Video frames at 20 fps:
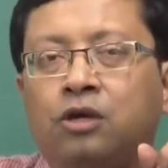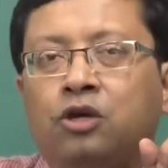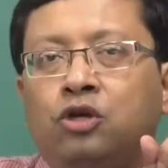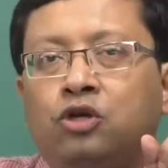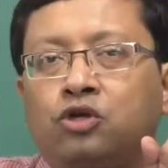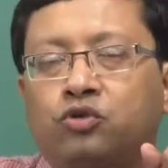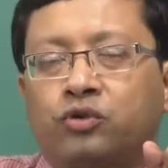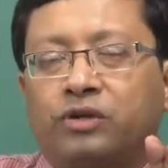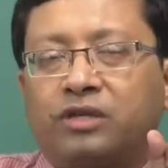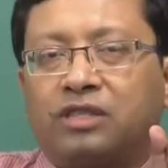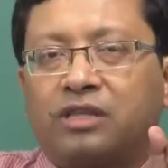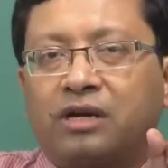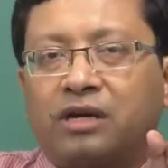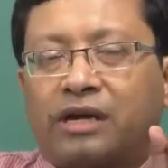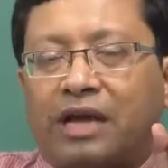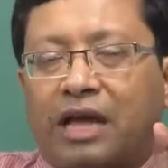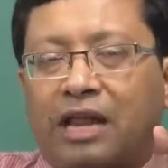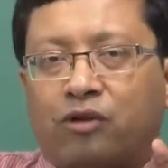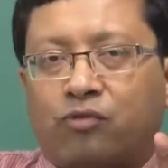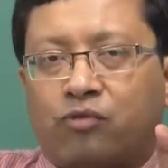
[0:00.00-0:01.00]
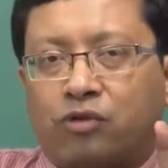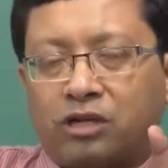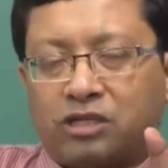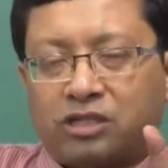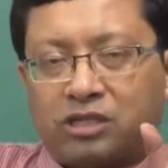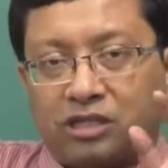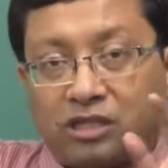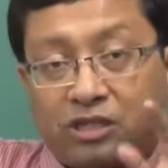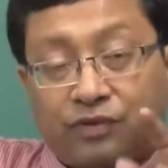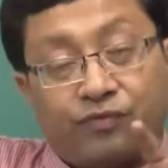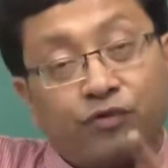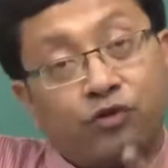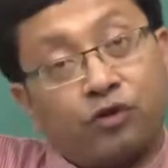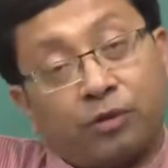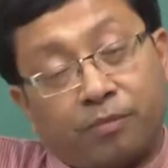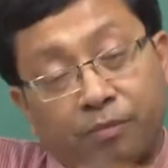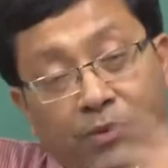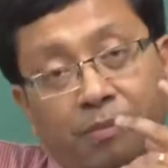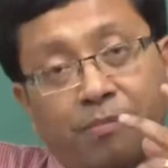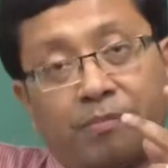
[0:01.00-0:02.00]
So, in the calculation, if you
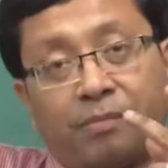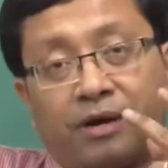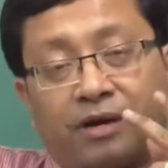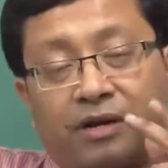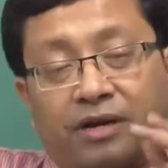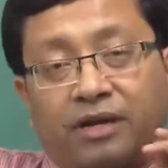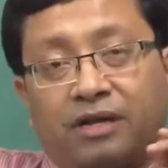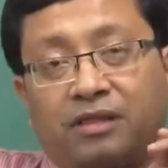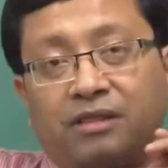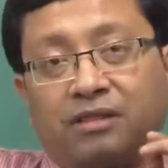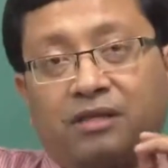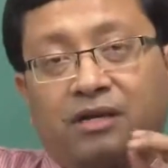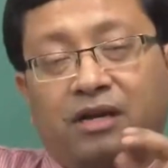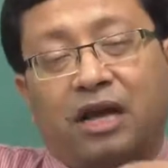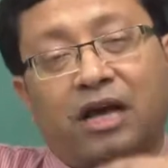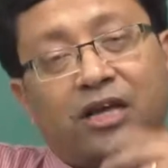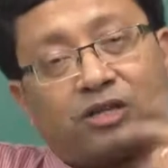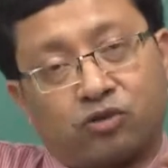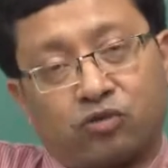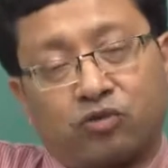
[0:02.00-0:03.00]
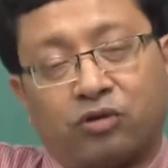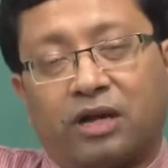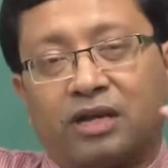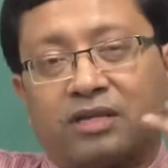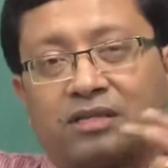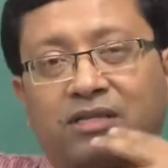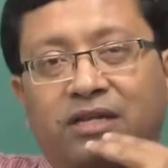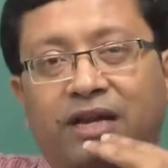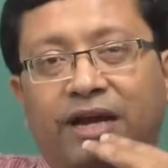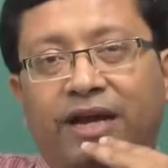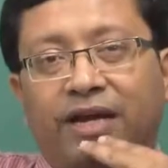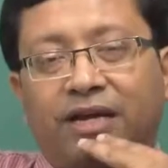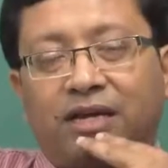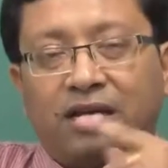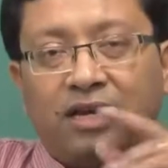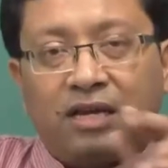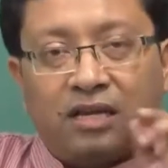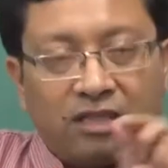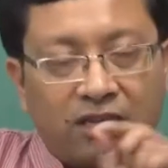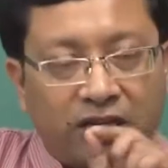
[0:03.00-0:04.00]
remember in the last to last slide,
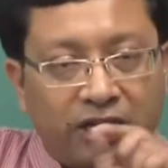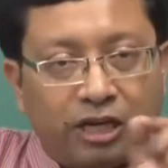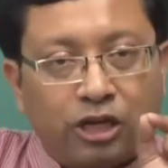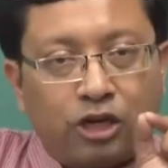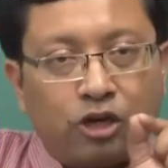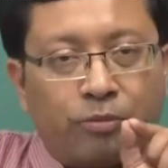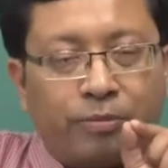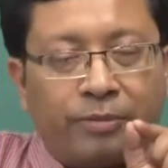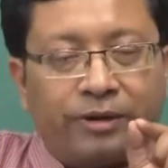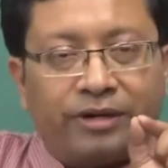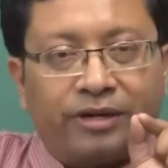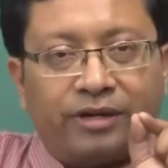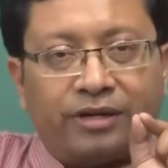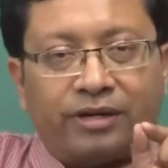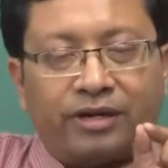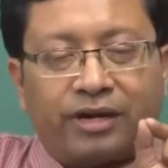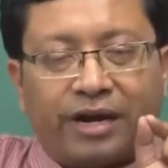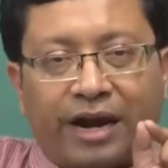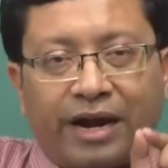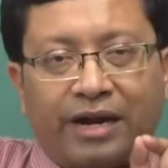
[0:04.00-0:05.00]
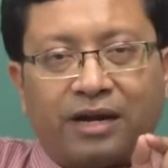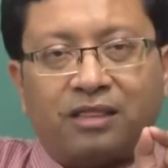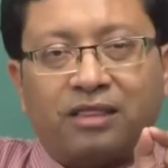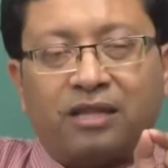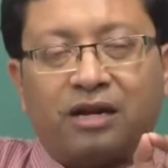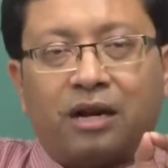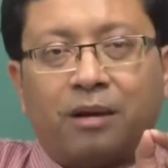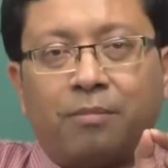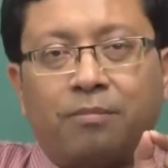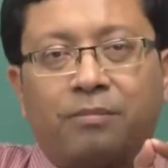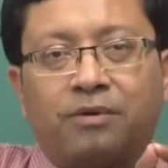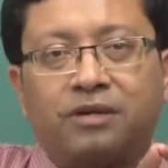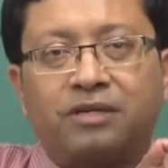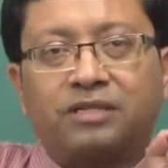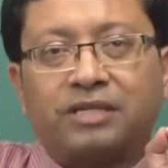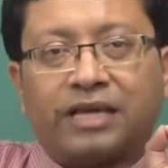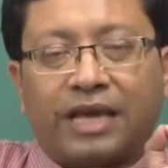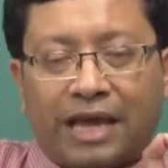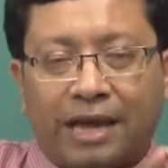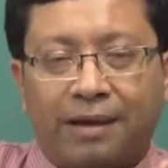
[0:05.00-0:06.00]
the denominator had the
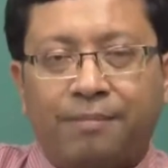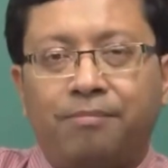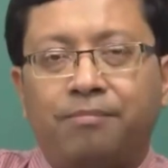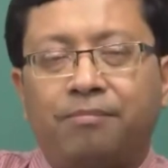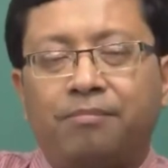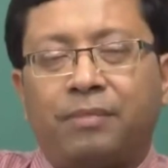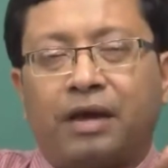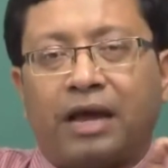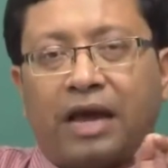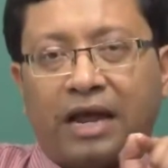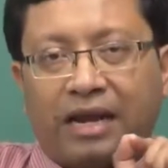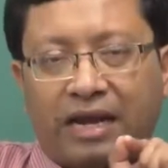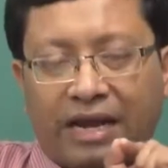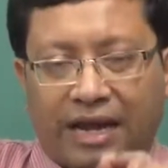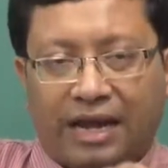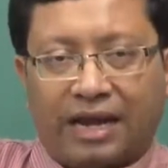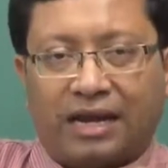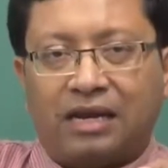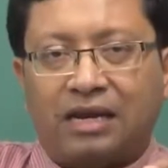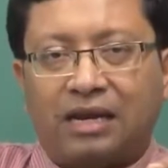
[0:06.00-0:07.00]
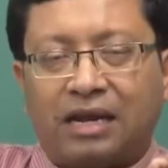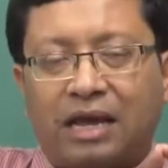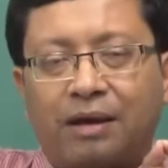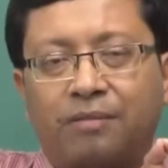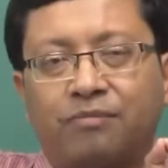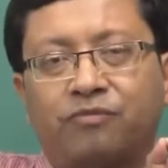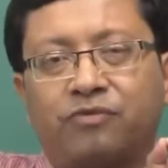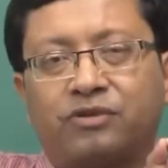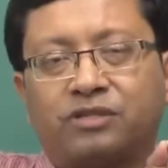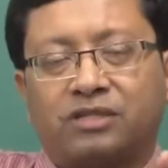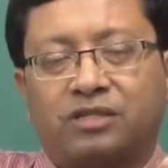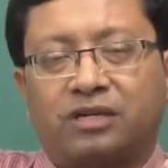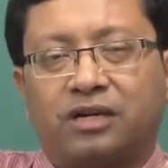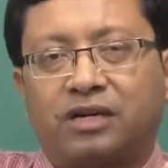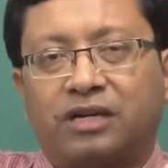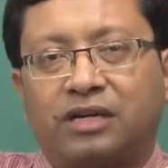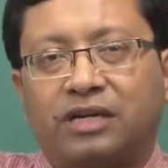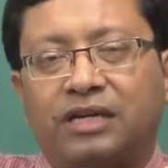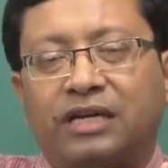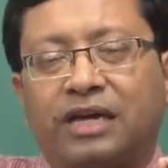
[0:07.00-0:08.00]
numbers m and n, m was
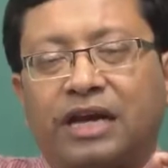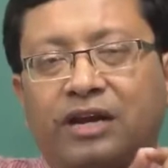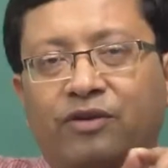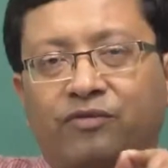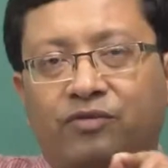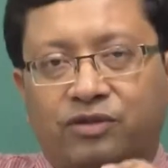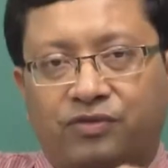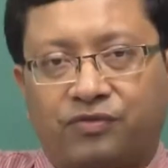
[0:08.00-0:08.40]
30, n was